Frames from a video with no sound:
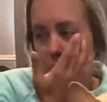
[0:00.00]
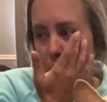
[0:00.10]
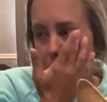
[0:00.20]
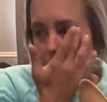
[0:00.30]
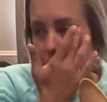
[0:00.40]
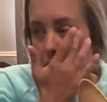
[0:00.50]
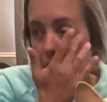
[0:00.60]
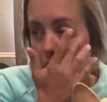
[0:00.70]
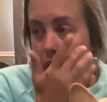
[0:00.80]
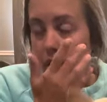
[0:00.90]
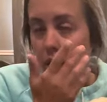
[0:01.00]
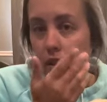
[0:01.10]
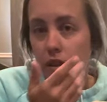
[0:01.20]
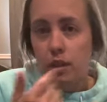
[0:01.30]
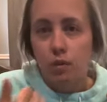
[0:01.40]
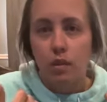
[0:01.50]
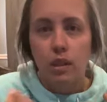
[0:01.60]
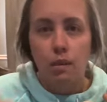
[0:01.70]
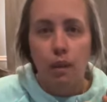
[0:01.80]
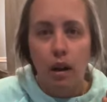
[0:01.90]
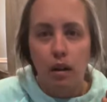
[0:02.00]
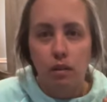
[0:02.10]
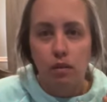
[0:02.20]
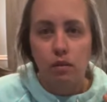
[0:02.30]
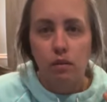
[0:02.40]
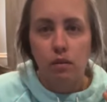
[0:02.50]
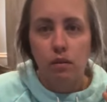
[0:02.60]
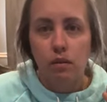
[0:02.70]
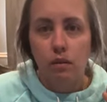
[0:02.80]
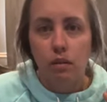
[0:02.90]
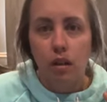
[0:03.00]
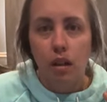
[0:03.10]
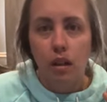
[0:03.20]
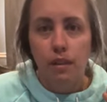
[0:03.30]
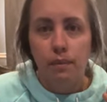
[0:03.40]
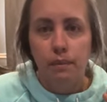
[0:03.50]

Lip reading: But this one's about... I